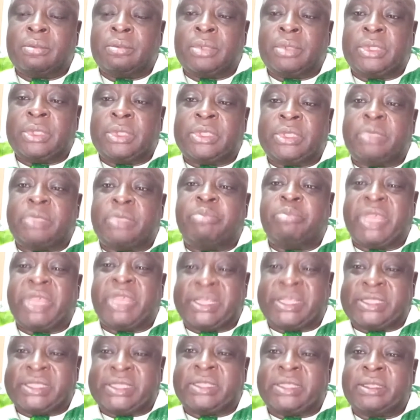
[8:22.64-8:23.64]
is
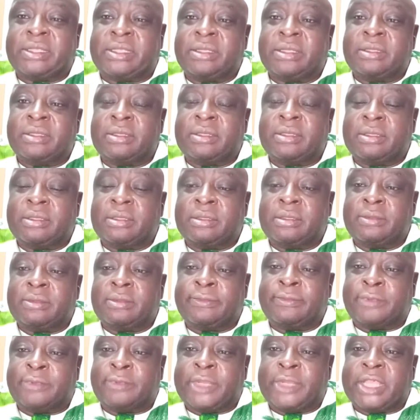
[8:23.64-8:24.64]
best
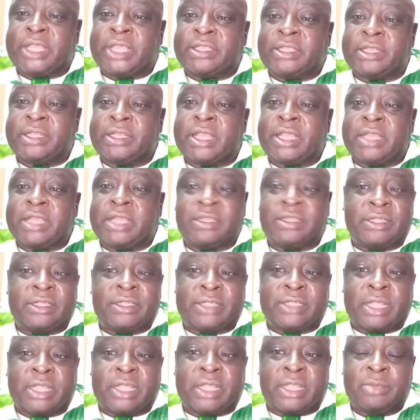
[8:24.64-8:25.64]
for Nigeria at
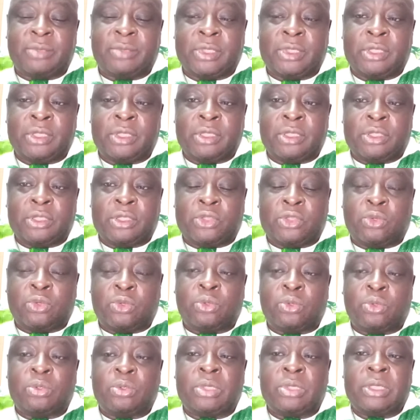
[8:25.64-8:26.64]
this time.
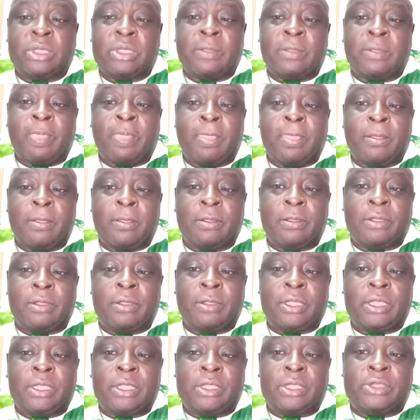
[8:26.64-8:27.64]
So
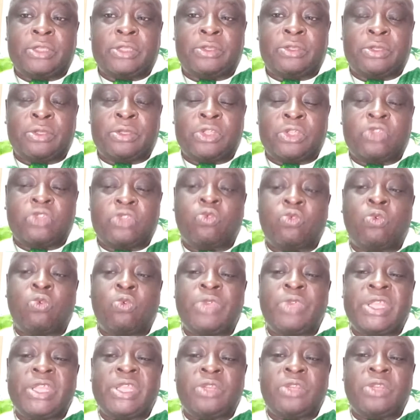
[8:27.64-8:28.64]
he's
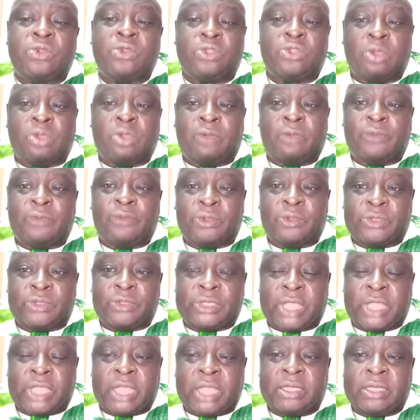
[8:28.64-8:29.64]
winning those
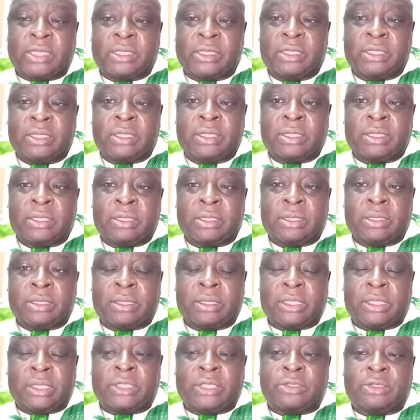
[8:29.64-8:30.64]
governors and
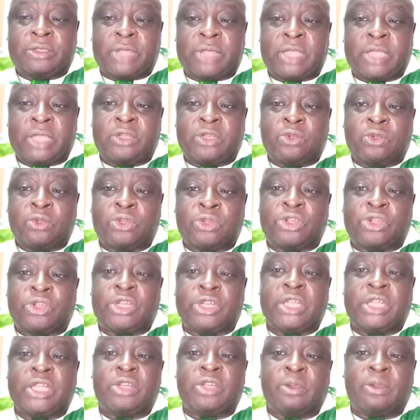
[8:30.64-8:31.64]
he's trying to
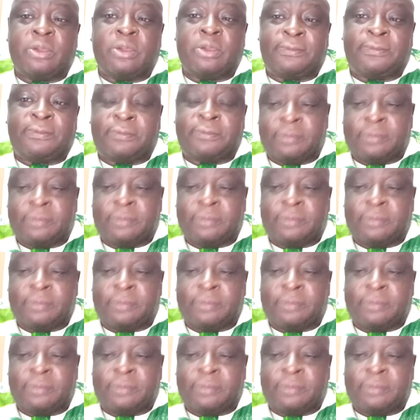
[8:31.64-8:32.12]
trade off